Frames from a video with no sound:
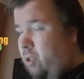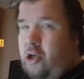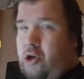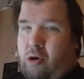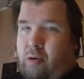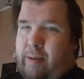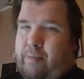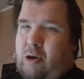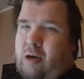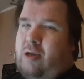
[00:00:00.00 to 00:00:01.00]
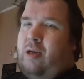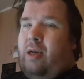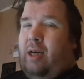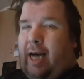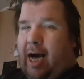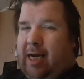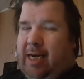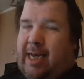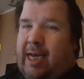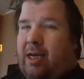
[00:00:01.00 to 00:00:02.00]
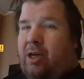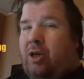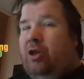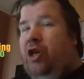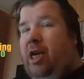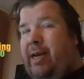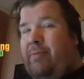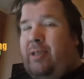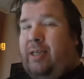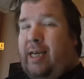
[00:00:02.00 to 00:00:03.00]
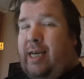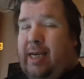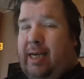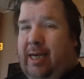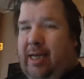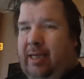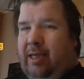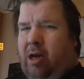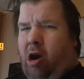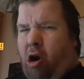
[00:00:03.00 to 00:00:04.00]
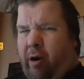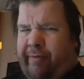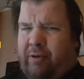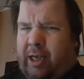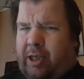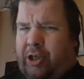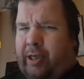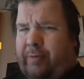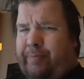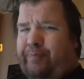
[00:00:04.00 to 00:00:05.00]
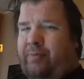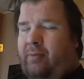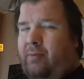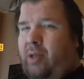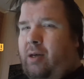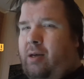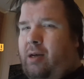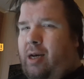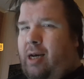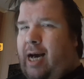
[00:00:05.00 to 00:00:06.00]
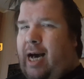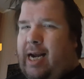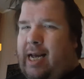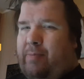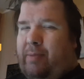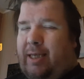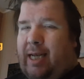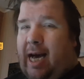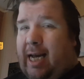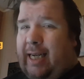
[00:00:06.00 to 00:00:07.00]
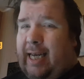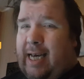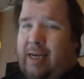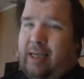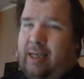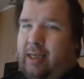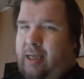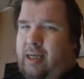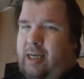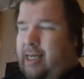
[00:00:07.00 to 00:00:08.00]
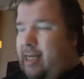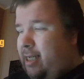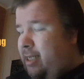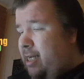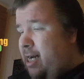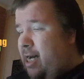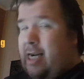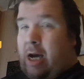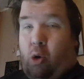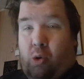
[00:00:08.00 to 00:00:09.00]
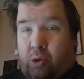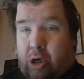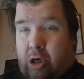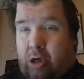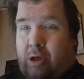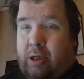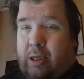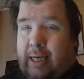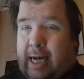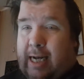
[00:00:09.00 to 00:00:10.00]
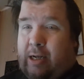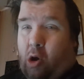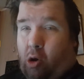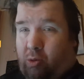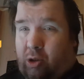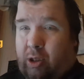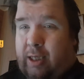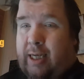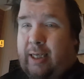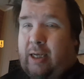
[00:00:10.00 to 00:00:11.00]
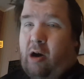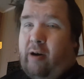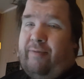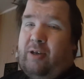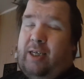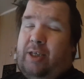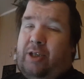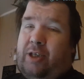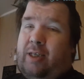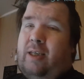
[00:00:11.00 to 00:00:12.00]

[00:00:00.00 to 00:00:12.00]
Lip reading: You remember Annie, she lives in this orphanage, and Miss Hannigan is the owner that owns this orphanage.